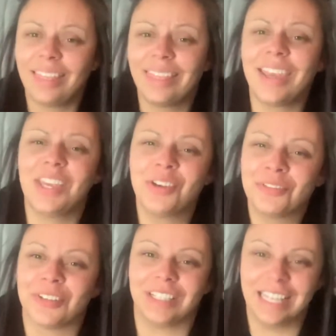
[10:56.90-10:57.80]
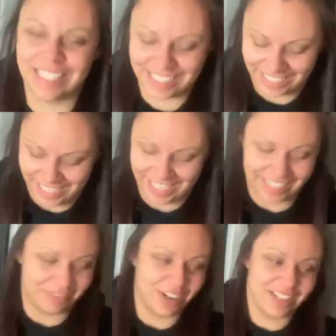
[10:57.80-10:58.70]
Thank you for listening.
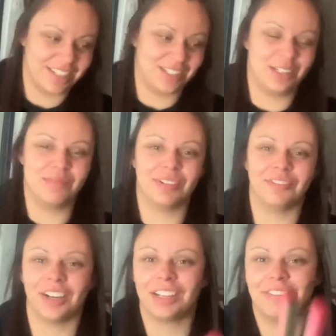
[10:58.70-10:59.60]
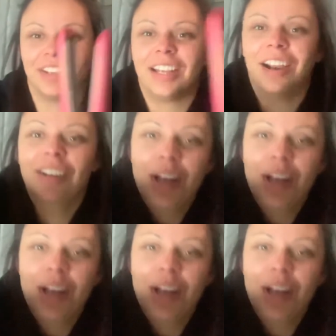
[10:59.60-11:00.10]
What a stupid fucking video.